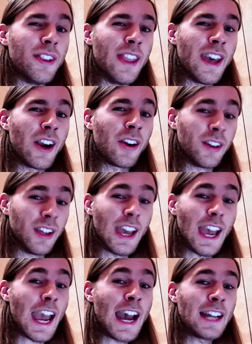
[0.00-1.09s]
there
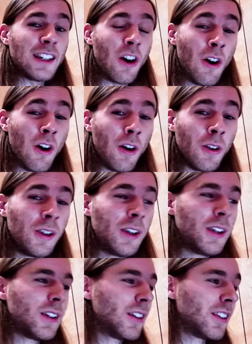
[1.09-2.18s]
at all.
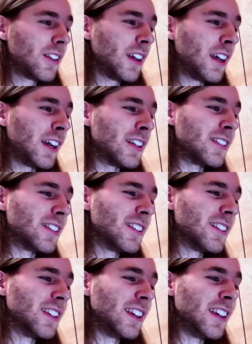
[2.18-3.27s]
And
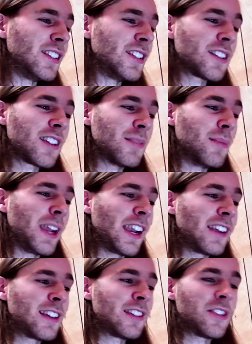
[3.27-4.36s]
it just doesn't make any
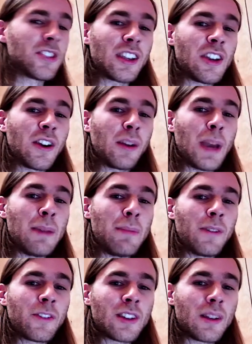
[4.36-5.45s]
sense. You're securing
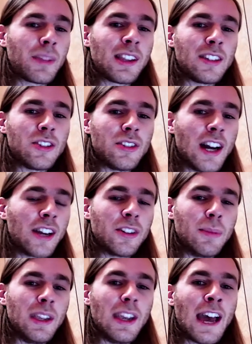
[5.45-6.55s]
payment for something that you're not going to
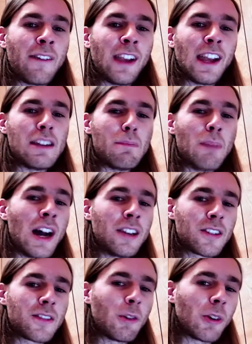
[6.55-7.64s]
be having any
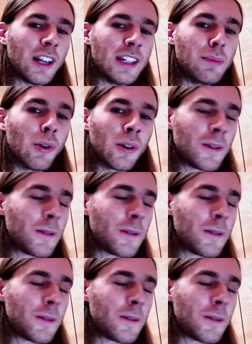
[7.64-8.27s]
buyers for anymore.